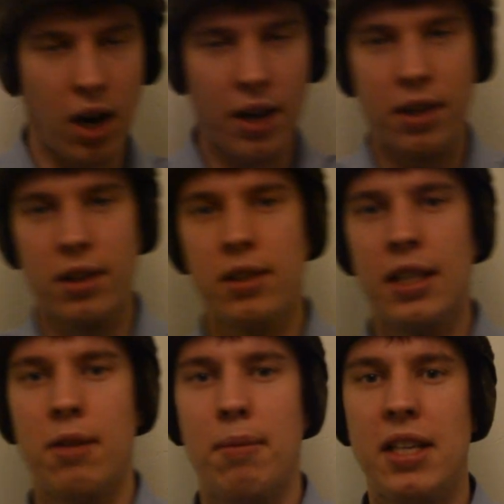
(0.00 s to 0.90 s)
I think they
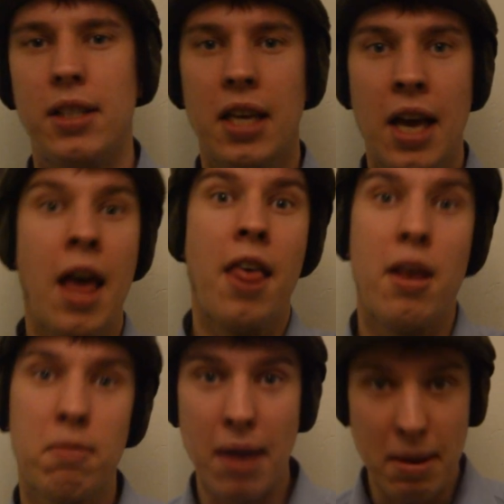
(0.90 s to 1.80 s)
sound amazing.
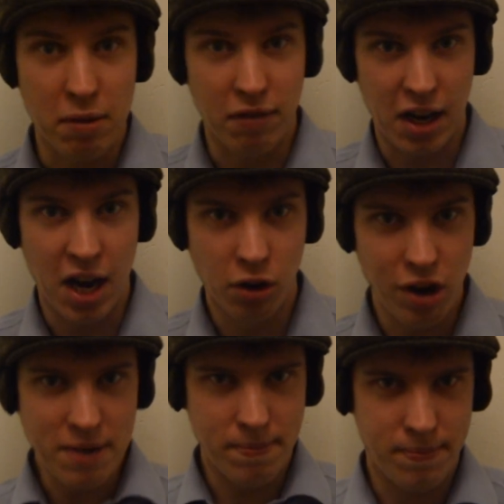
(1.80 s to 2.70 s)
They make me very hungry.